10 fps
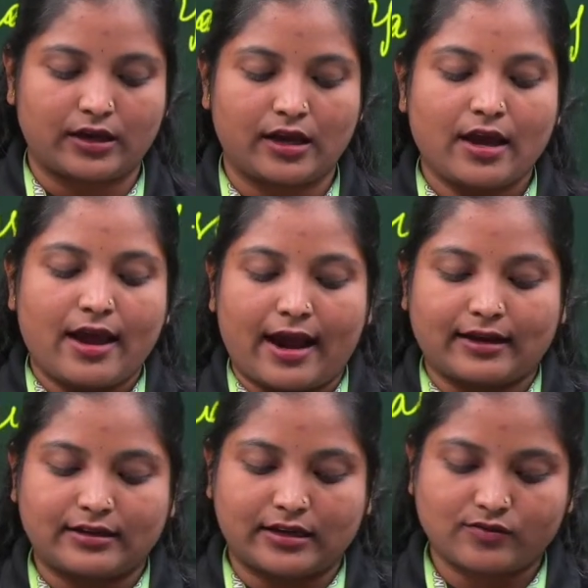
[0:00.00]
And the next
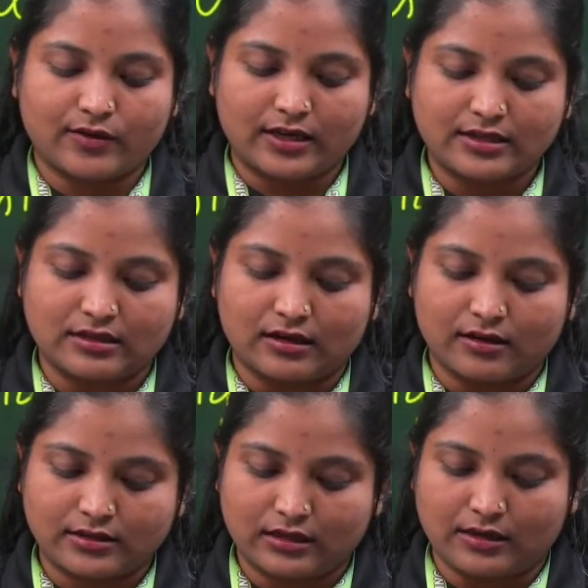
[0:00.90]
one is nursing
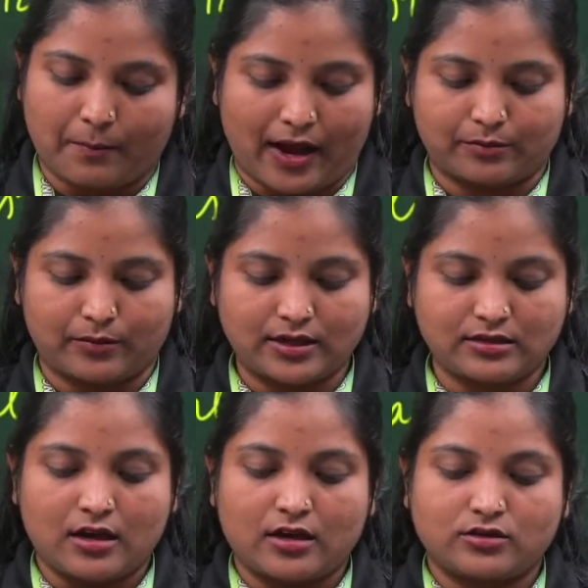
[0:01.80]
departments.
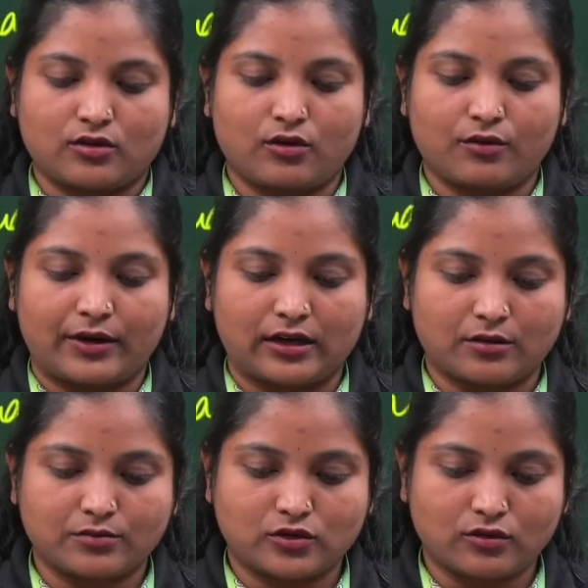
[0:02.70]
So when it comes to
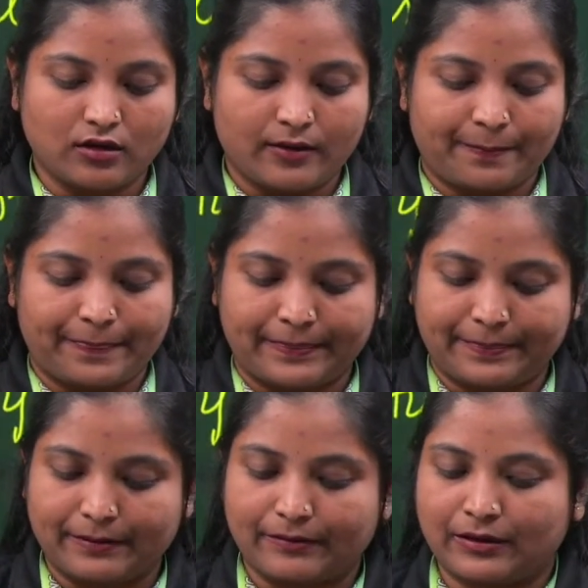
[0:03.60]

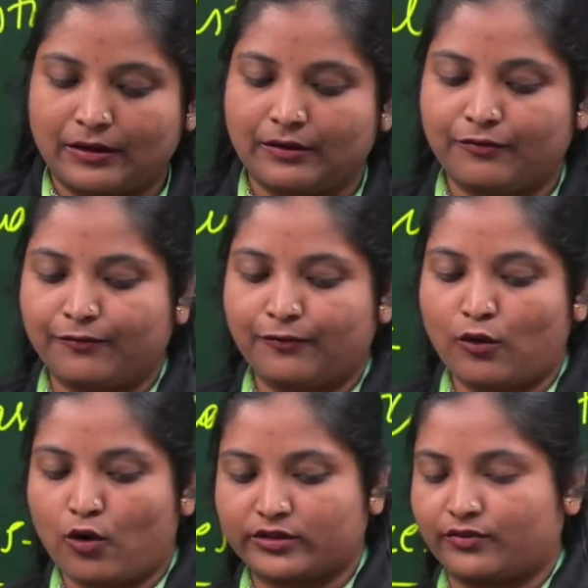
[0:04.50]
fourth one,